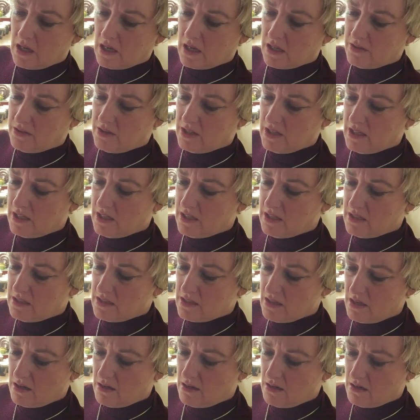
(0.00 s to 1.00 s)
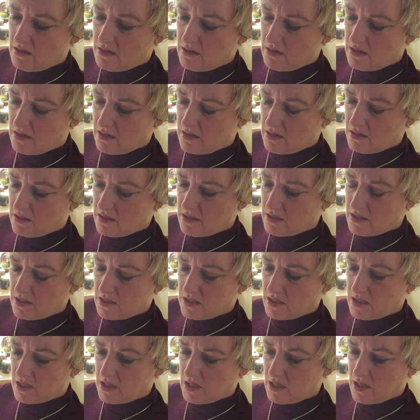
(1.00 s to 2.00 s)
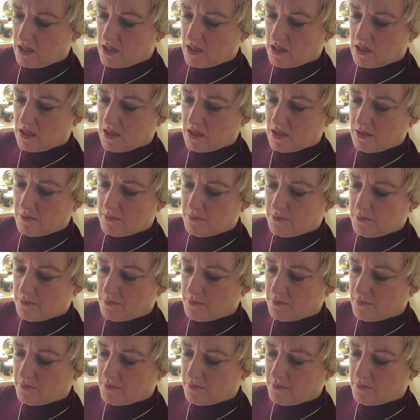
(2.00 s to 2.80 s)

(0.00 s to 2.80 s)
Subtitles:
And these are they're